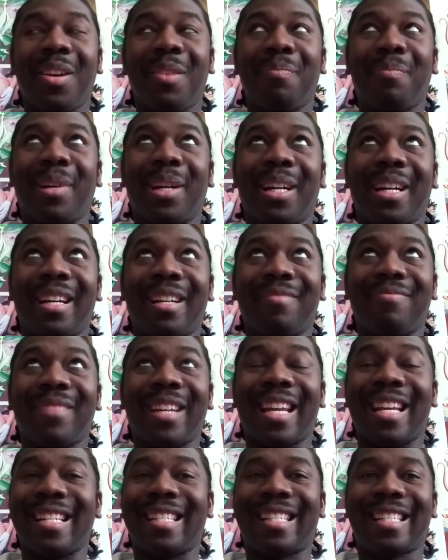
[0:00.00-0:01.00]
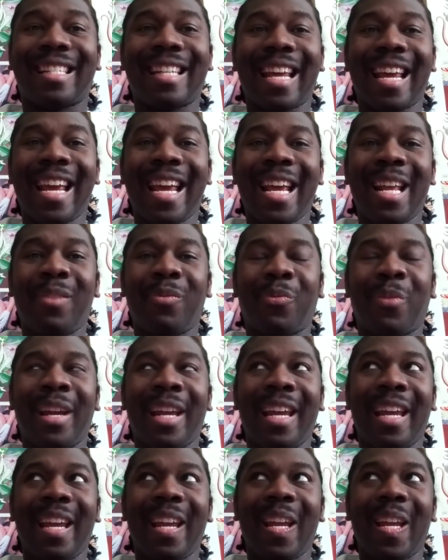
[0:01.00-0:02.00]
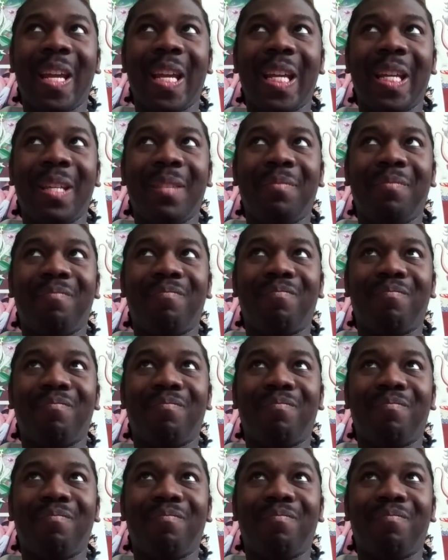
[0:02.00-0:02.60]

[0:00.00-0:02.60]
but instead we